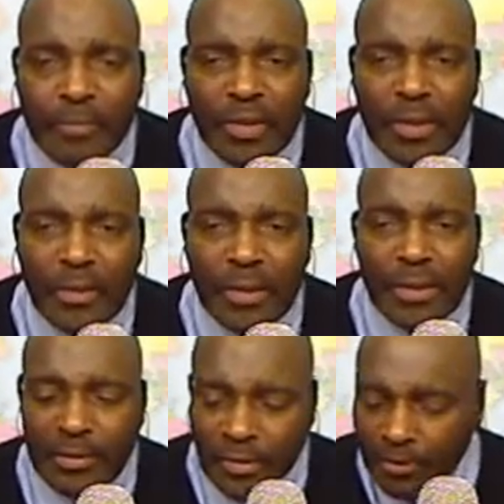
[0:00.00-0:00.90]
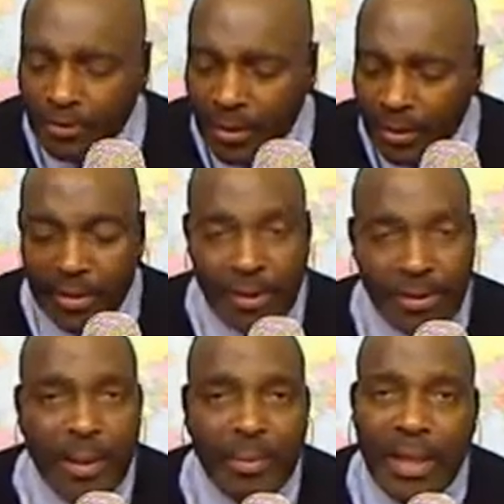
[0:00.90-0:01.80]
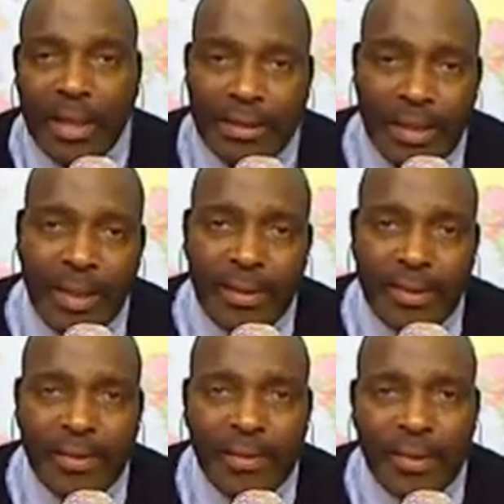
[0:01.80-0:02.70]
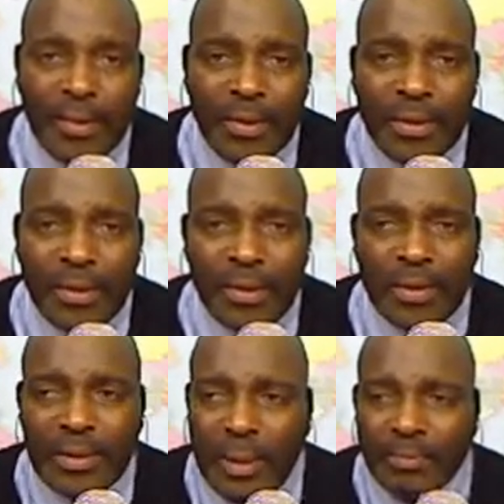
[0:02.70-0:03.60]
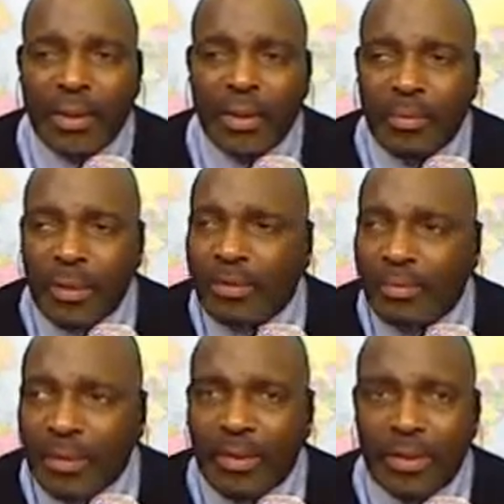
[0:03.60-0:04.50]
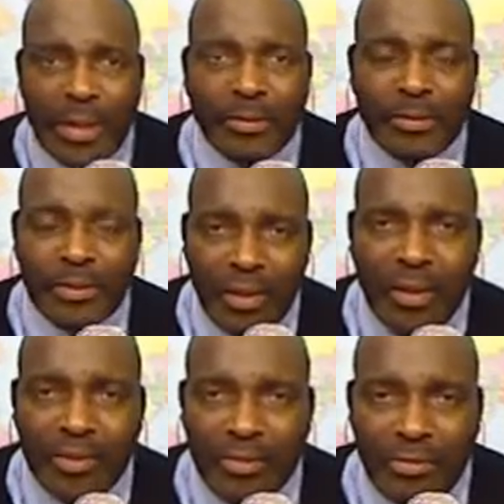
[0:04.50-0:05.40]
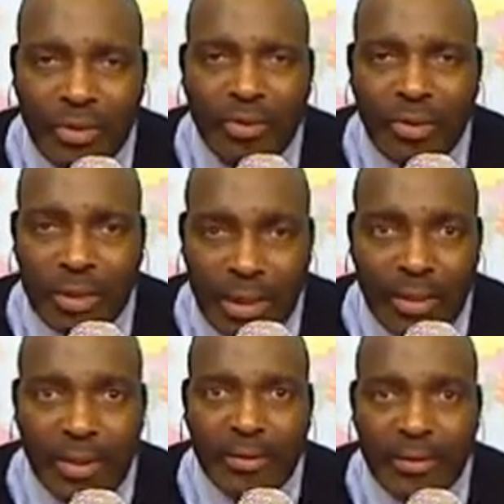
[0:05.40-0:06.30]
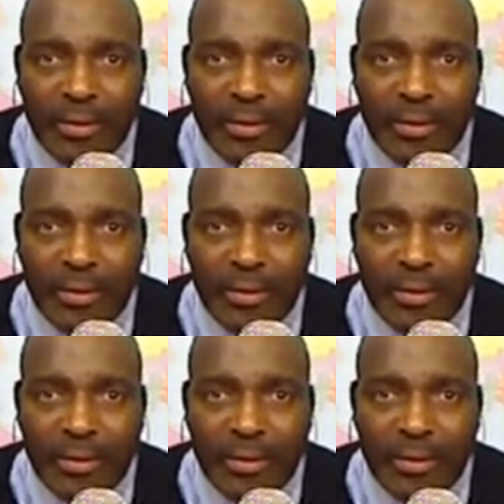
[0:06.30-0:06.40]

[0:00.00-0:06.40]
Didn't stop drinking because he stopped liking the taste. He stopped drinking because maybe the doctor said, unless you do, it'll kill you.